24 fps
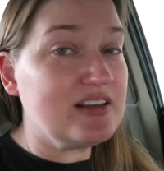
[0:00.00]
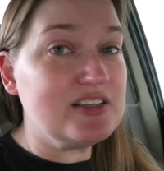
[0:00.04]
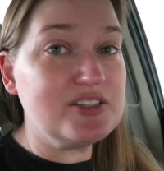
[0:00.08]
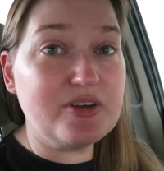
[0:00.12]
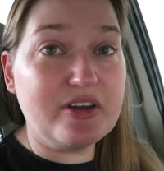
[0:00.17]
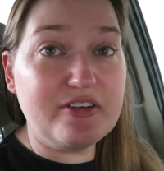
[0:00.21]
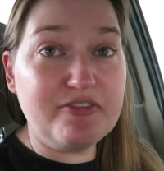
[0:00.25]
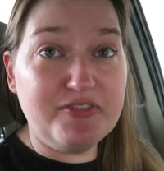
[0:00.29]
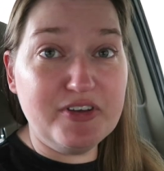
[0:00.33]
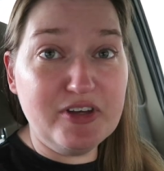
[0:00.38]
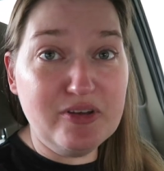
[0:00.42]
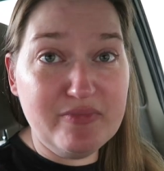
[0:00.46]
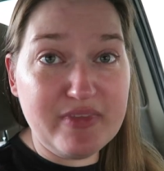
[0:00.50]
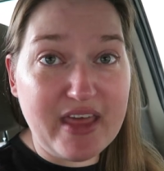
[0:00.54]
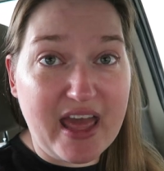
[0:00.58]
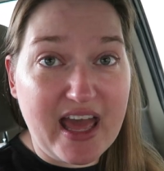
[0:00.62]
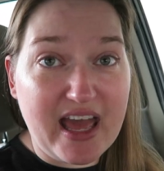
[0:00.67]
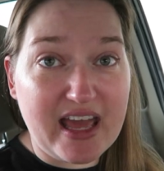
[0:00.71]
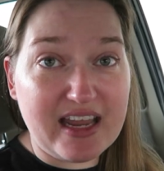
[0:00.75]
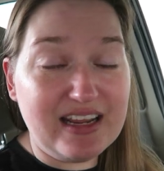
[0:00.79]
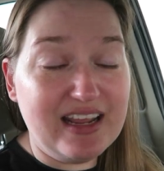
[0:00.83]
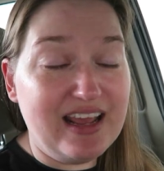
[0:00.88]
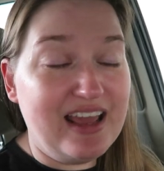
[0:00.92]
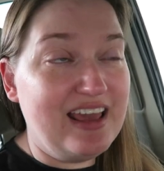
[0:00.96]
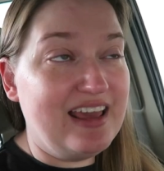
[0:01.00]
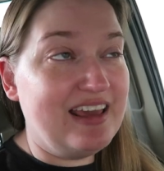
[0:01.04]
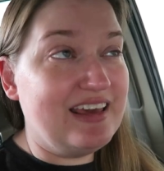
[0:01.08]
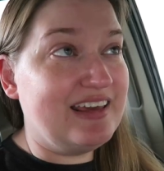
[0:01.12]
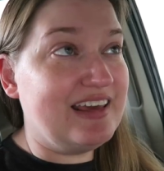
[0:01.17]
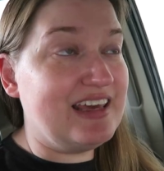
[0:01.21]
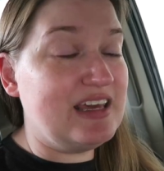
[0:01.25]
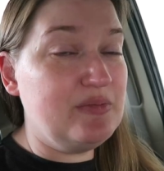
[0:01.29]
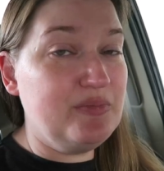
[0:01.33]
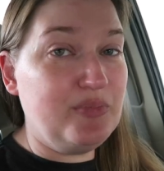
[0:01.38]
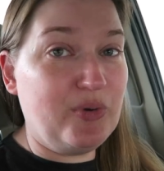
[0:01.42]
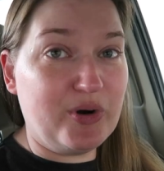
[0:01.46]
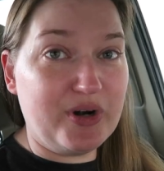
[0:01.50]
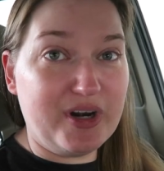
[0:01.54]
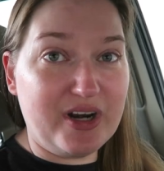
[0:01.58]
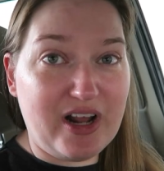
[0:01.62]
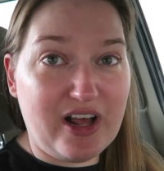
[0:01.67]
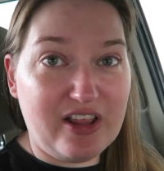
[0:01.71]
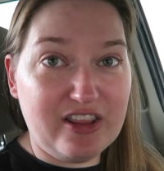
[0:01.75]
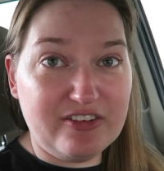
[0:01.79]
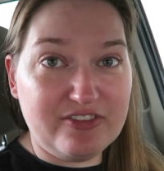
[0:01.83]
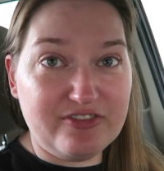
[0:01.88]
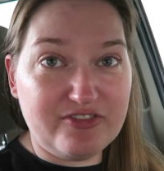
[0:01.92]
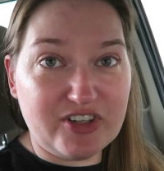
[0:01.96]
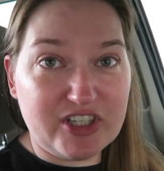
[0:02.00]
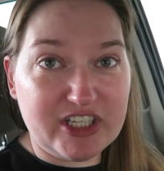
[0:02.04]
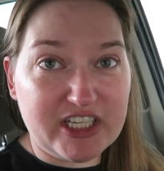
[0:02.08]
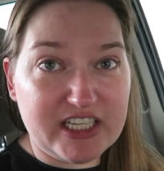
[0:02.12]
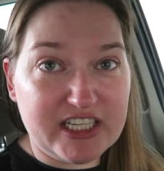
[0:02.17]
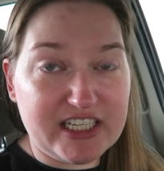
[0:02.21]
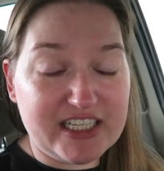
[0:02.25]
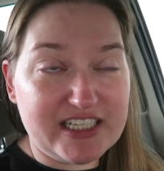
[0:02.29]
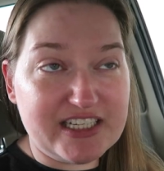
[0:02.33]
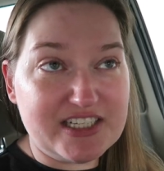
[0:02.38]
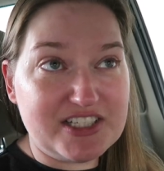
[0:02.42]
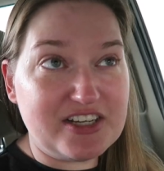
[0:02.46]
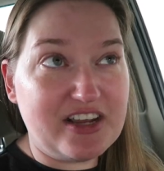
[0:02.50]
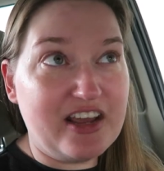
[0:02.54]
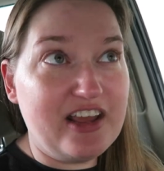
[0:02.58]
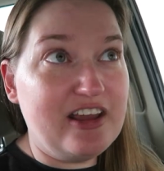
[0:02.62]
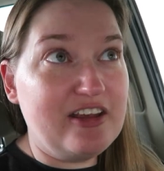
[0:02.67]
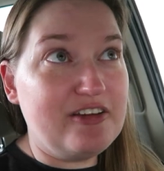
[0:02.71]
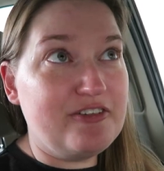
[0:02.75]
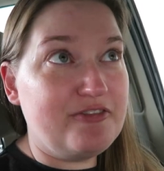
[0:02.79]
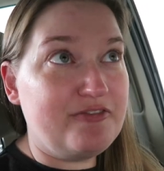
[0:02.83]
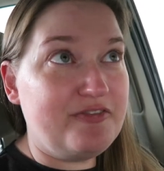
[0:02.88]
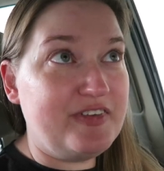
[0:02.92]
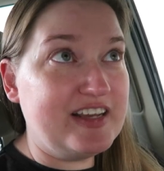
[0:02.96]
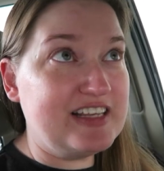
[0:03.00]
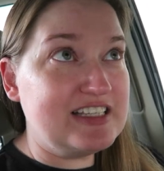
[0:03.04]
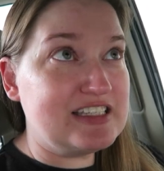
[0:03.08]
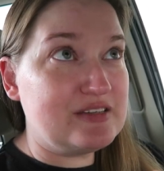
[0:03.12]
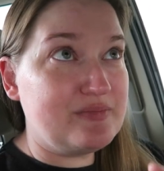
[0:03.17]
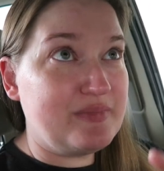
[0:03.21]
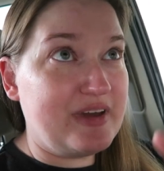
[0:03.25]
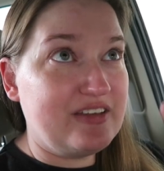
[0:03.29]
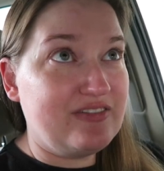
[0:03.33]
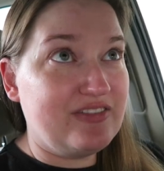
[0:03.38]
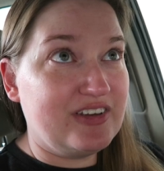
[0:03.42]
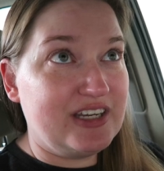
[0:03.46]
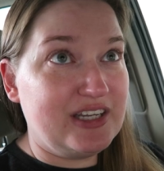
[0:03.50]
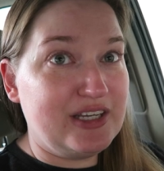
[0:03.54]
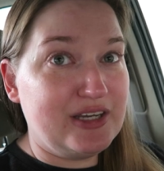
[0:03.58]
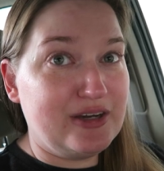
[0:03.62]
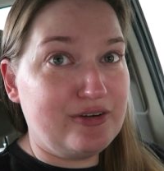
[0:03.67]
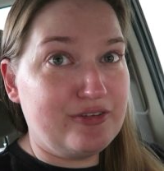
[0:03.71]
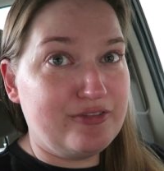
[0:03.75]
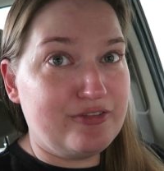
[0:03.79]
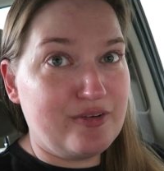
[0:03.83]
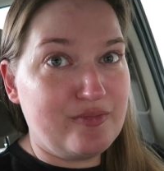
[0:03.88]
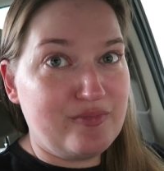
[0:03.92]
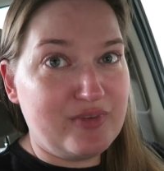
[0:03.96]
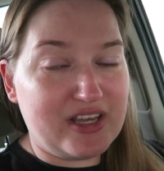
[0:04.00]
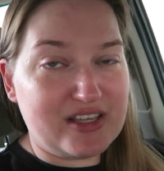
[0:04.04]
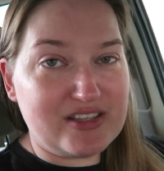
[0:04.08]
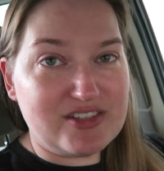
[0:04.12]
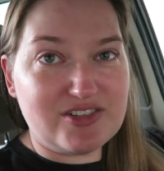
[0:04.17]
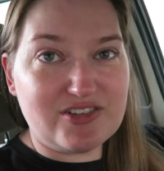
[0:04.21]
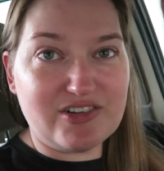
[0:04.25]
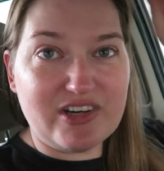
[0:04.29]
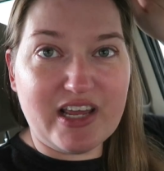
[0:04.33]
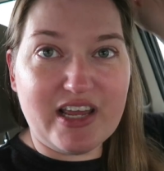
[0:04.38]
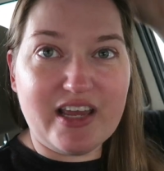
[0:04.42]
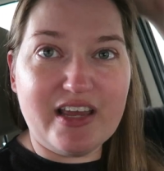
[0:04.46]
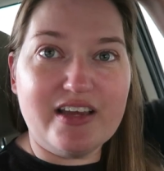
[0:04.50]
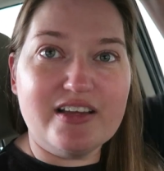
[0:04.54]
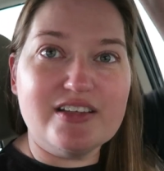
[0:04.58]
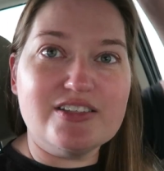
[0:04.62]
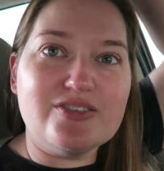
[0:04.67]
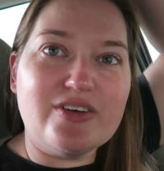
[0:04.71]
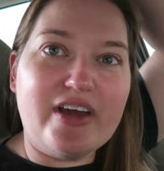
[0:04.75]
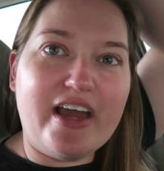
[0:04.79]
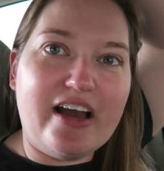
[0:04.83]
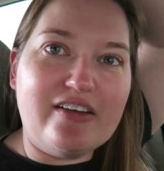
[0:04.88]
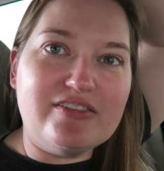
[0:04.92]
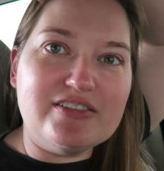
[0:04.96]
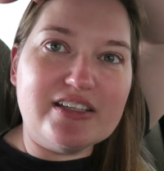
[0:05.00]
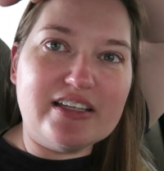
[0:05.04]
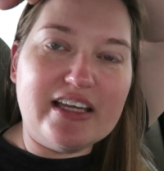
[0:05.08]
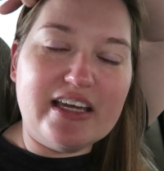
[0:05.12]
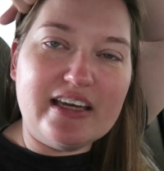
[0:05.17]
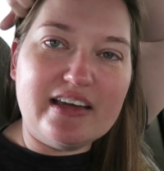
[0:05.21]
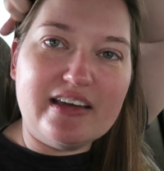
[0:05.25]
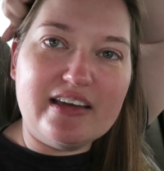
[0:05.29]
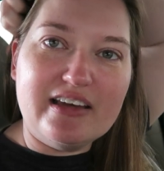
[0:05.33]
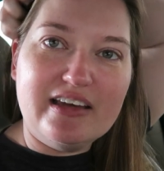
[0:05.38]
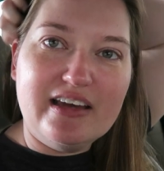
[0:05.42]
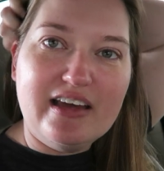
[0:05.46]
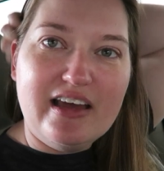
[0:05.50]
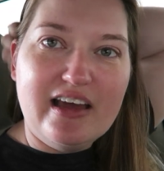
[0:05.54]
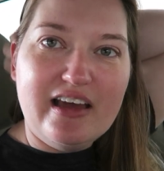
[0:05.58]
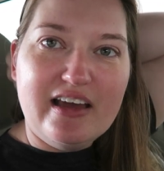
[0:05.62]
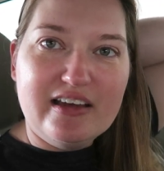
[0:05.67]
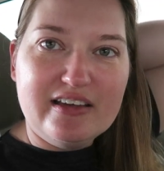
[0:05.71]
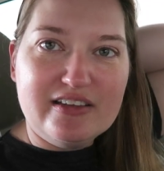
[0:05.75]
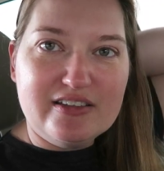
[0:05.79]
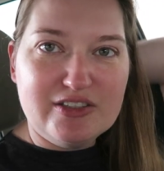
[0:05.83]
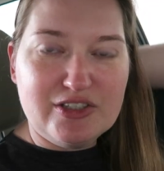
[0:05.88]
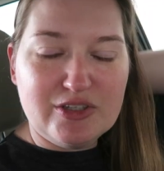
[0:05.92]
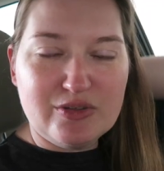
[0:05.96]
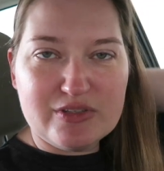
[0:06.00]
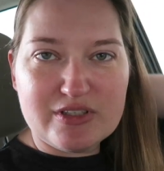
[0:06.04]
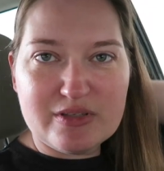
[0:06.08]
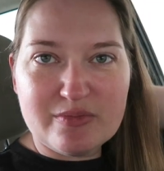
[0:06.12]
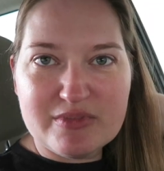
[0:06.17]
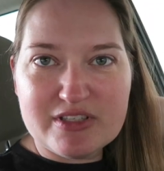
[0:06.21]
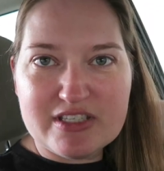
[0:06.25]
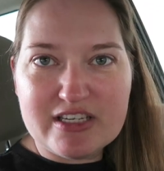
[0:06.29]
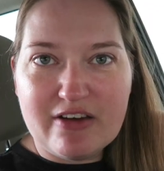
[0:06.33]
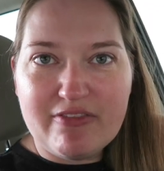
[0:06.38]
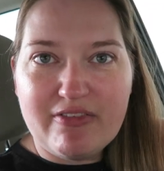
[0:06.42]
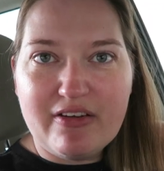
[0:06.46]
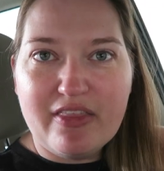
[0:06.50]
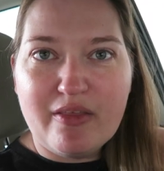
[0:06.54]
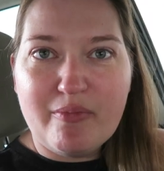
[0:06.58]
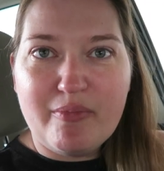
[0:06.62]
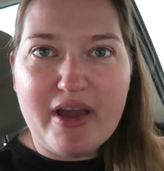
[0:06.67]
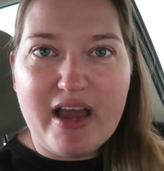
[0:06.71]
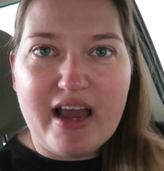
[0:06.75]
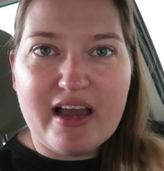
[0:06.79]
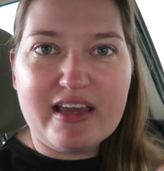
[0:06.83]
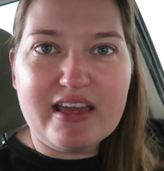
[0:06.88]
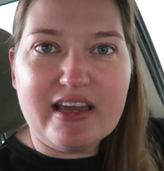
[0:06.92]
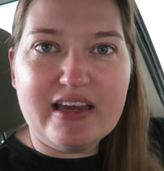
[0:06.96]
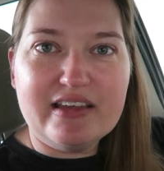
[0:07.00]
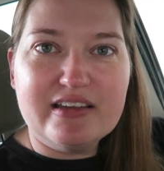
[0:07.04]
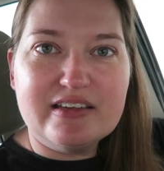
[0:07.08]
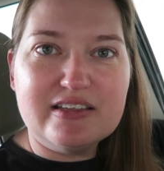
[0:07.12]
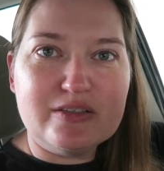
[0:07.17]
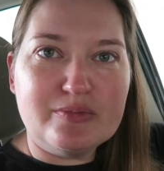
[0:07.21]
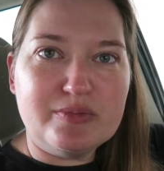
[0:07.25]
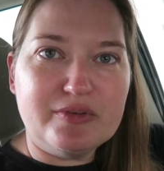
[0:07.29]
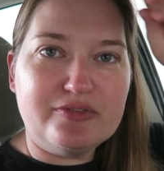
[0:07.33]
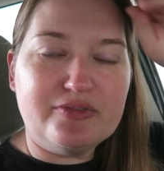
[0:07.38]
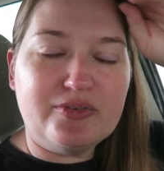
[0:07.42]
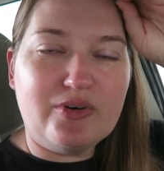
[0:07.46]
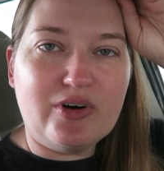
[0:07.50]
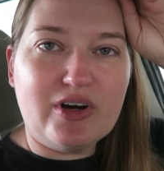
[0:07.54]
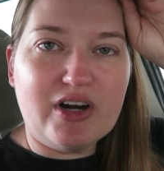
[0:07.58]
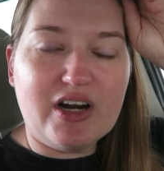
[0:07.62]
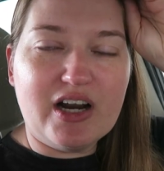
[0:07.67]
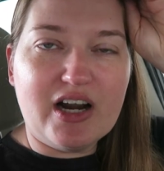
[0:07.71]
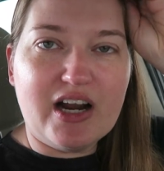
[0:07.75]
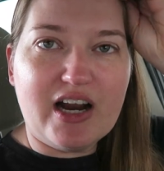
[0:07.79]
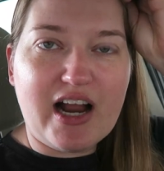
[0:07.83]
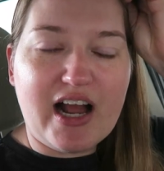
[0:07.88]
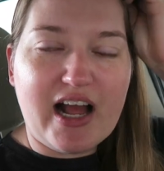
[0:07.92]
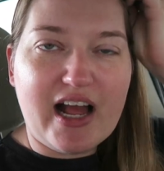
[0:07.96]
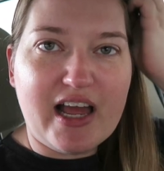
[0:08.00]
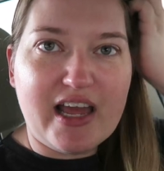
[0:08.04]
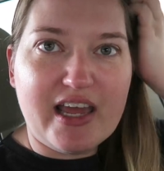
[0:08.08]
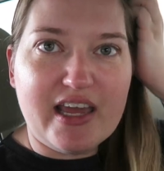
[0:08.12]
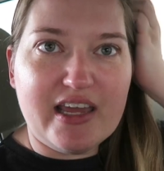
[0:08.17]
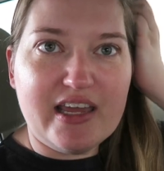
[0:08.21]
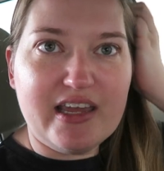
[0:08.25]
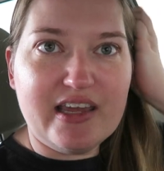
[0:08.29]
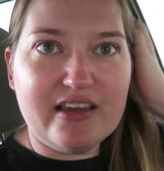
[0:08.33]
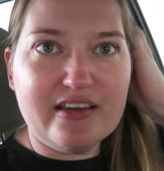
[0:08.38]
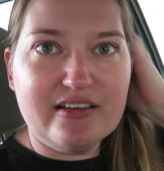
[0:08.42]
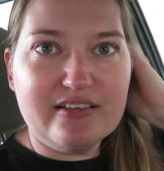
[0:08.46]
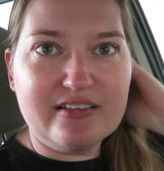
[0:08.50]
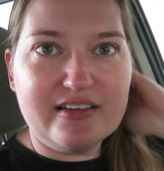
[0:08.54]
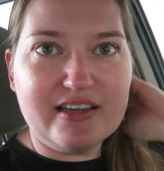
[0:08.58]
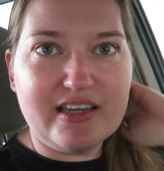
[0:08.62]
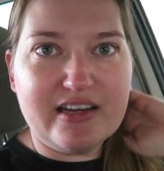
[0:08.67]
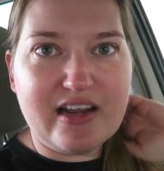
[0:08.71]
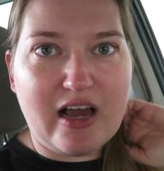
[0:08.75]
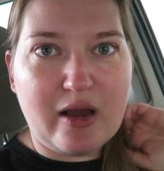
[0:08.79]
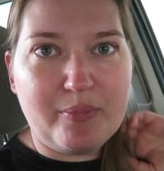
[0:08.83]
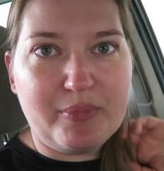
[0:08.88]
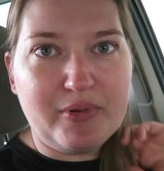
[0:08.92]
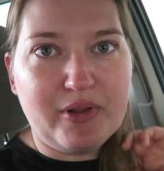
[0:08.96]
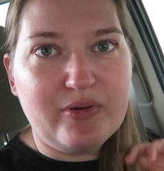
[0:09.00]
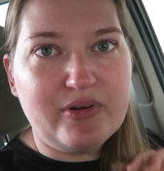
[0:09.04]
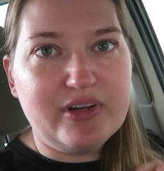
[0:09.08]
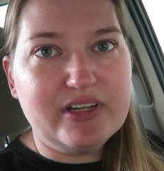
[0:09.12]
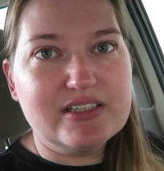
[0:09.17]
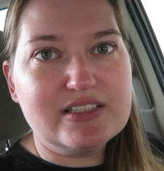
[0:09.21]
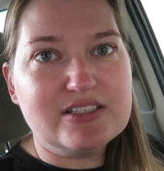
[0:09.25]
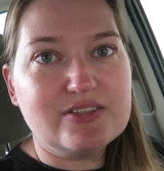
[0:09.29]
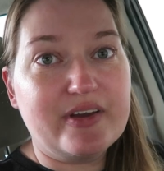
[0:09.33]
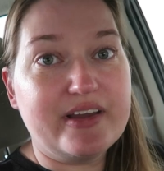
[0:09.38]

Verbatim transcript: So I filmed that, imported all the footage, fixed my video from yesterday, so I have to like do some stuff on the back end before I can upload it.